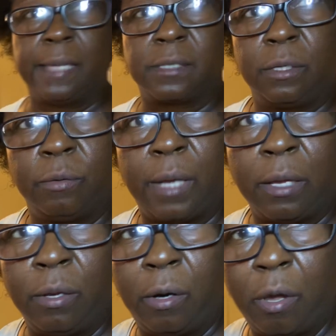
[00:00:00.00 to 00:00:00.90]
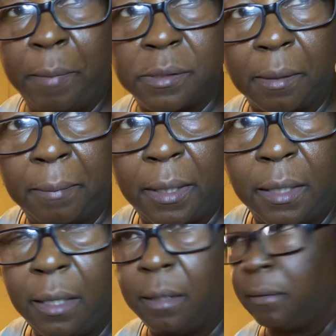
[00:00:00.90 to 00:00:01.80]
asking you, can you lend me some
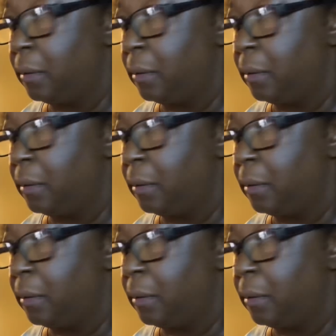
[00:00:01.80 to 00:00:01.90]
money?